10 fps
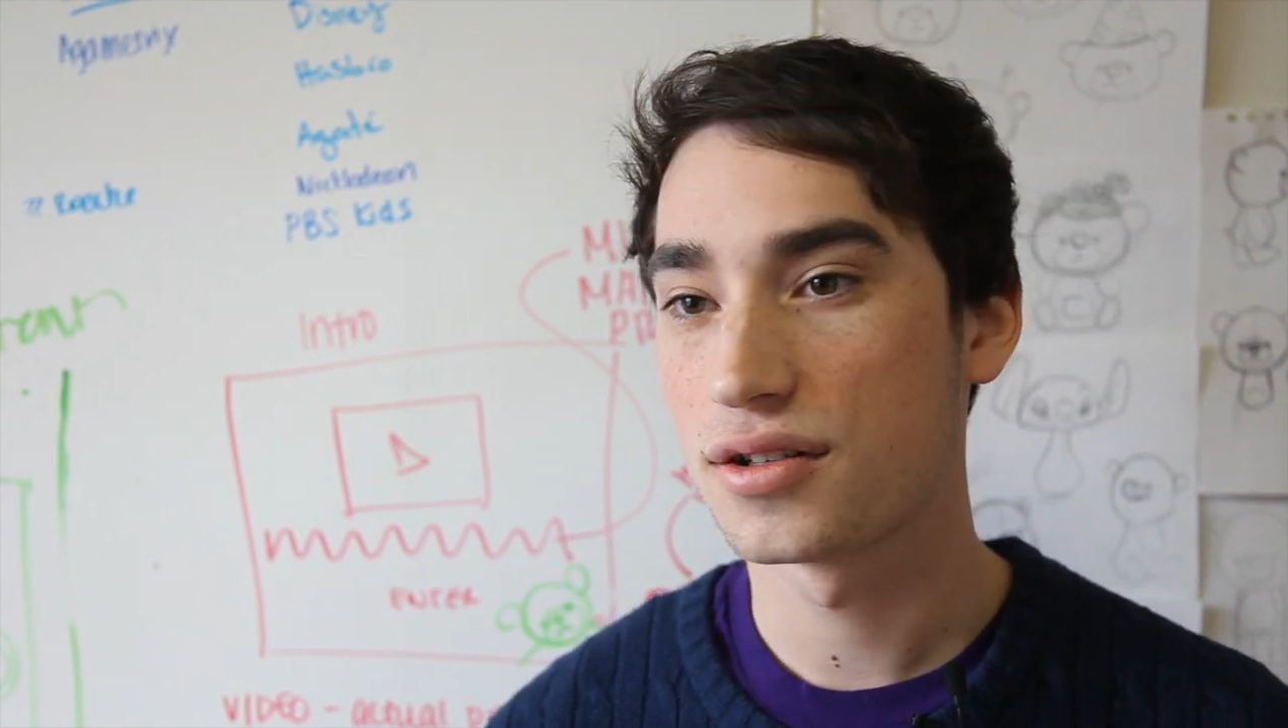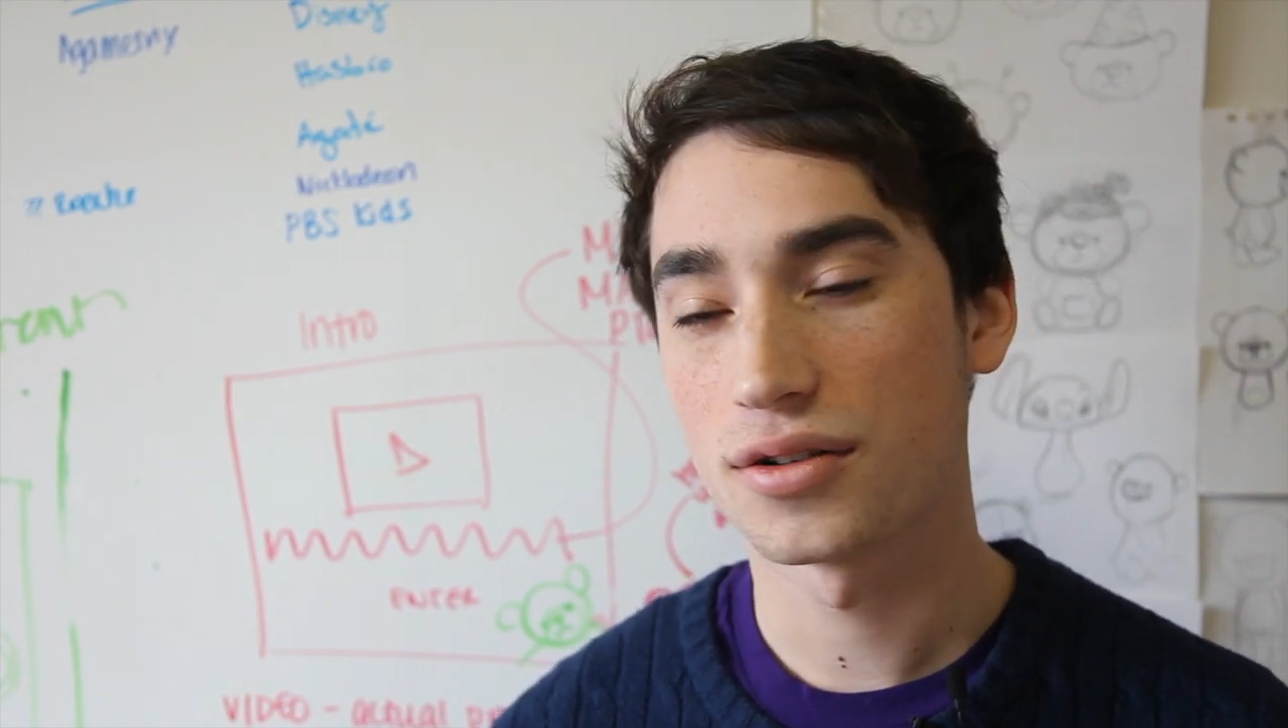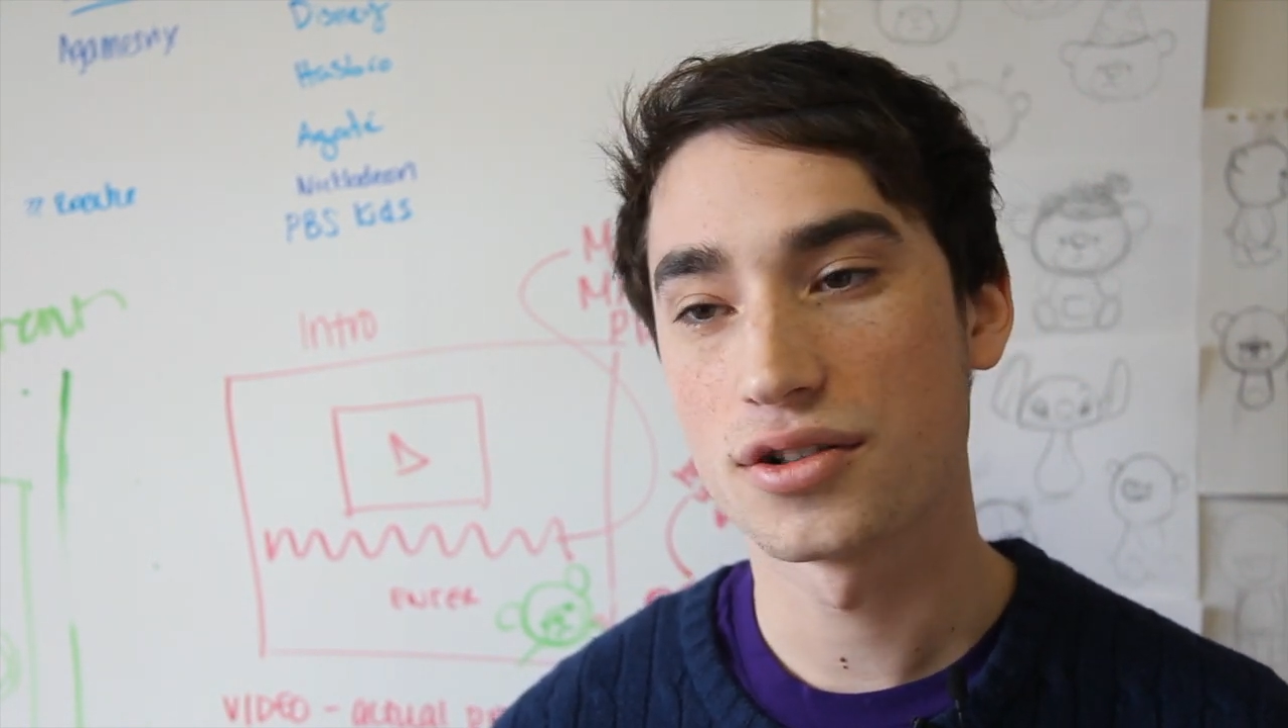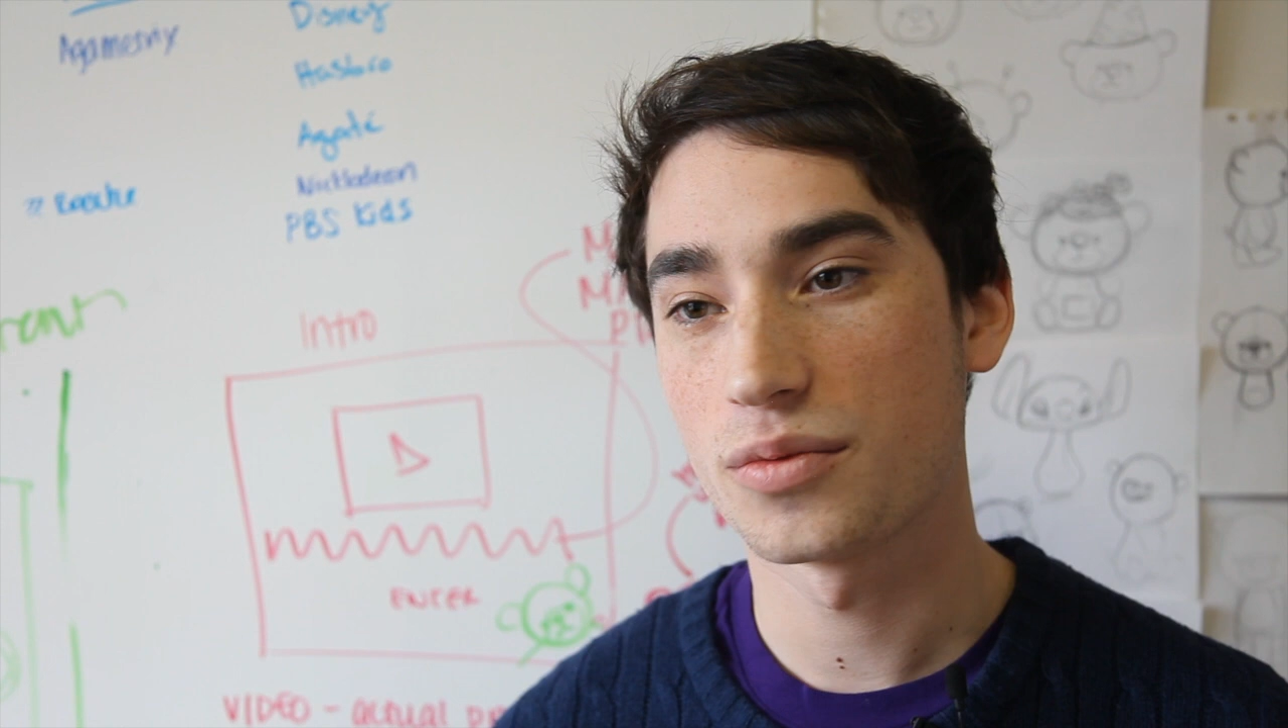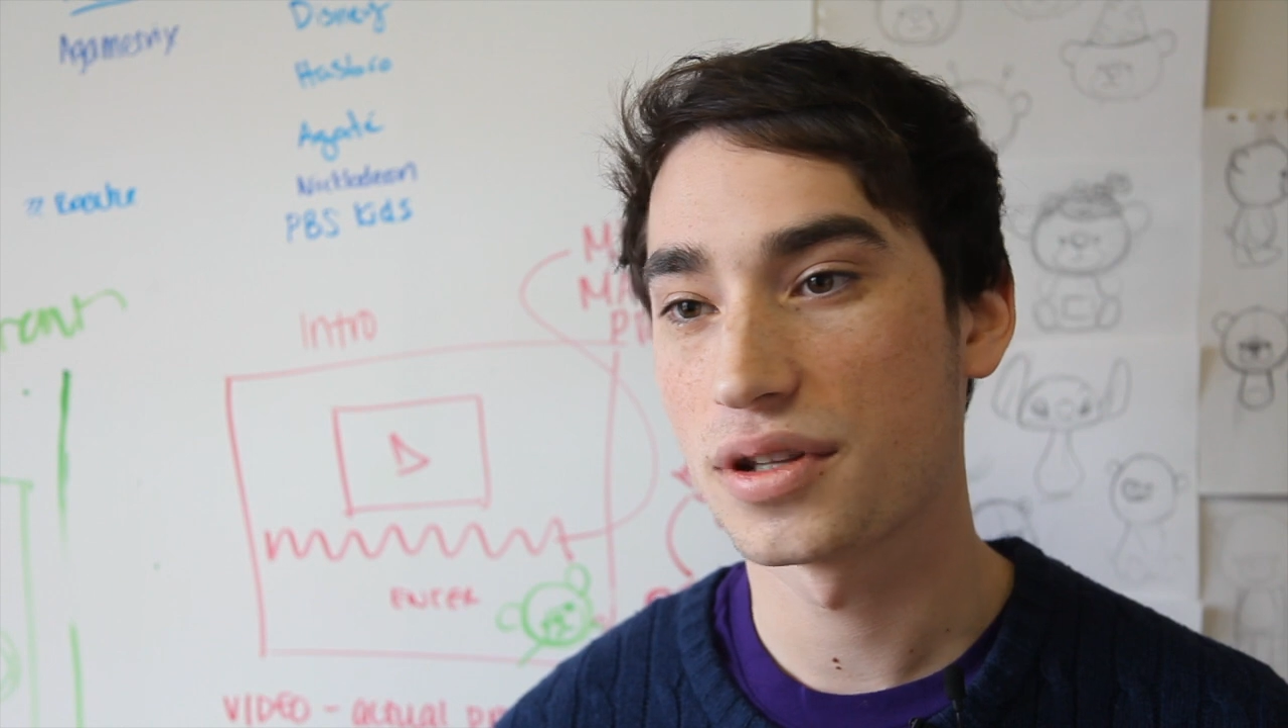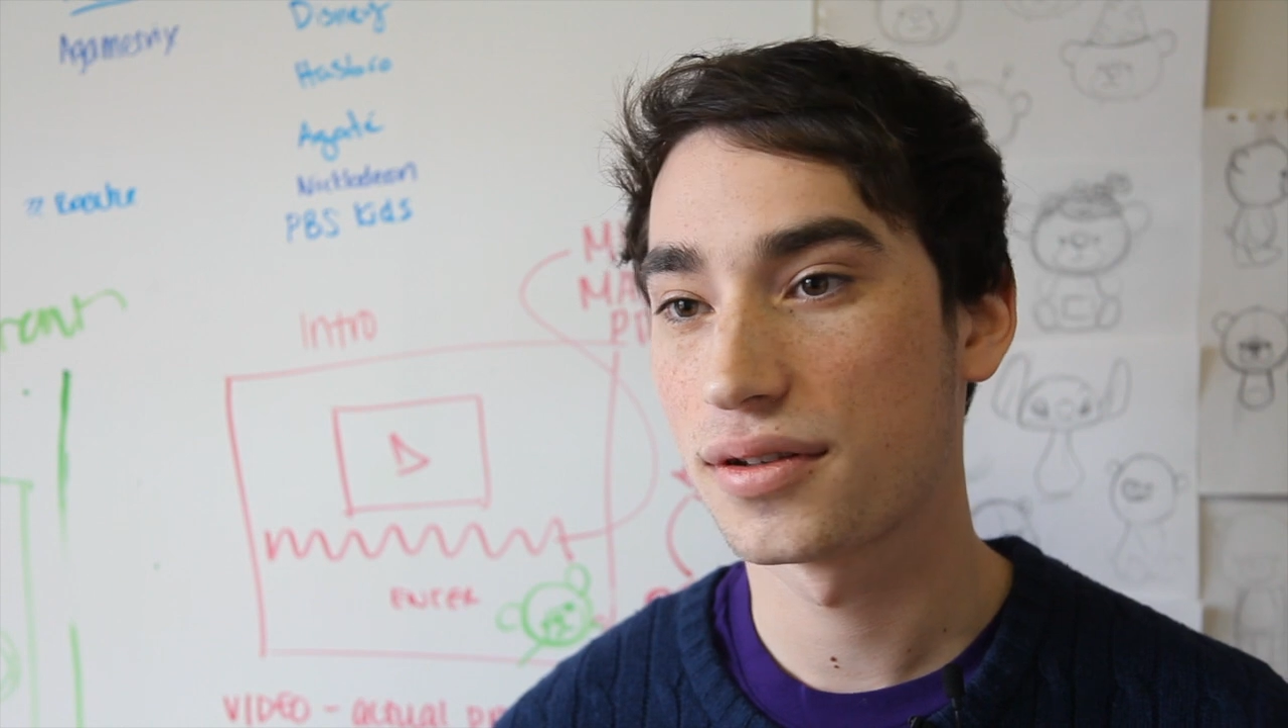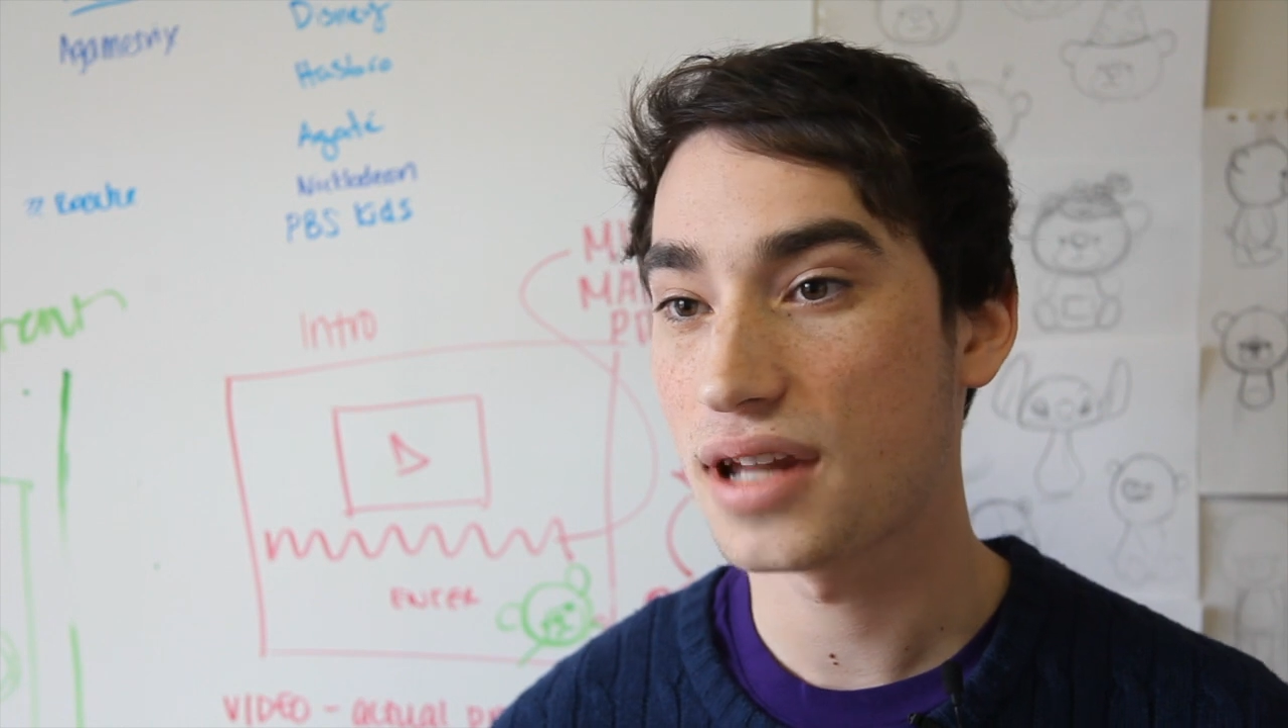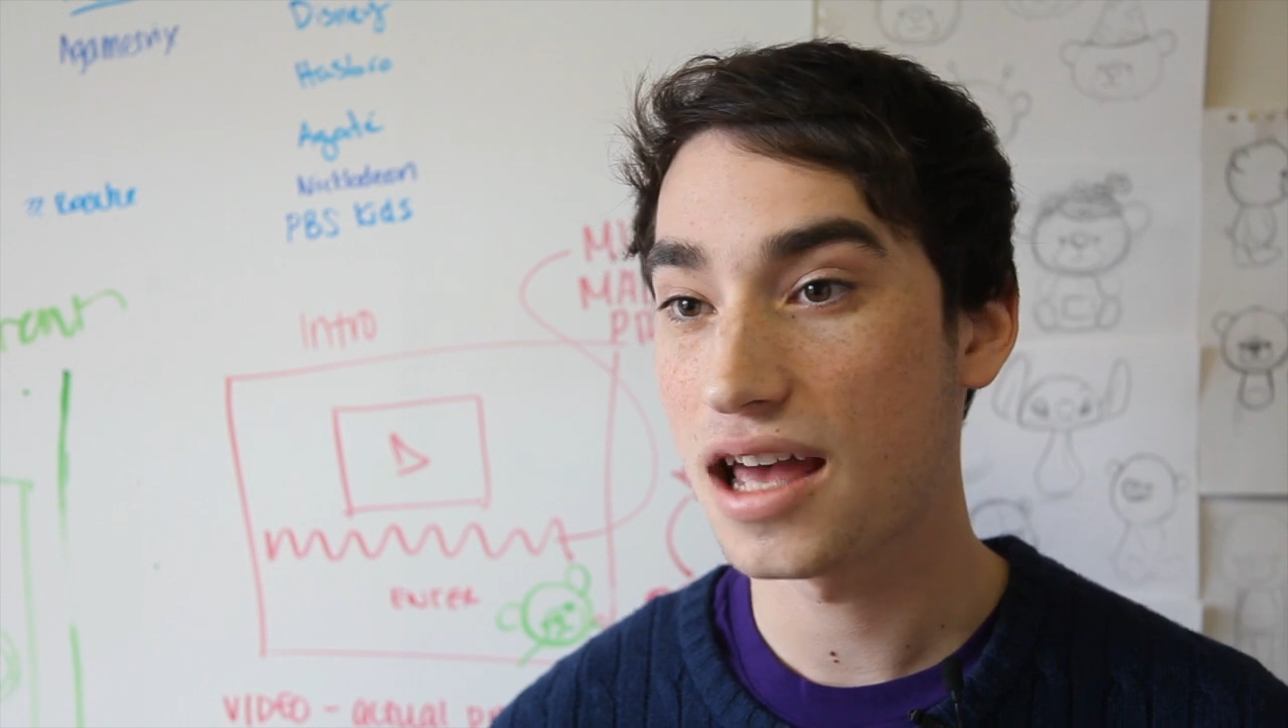children with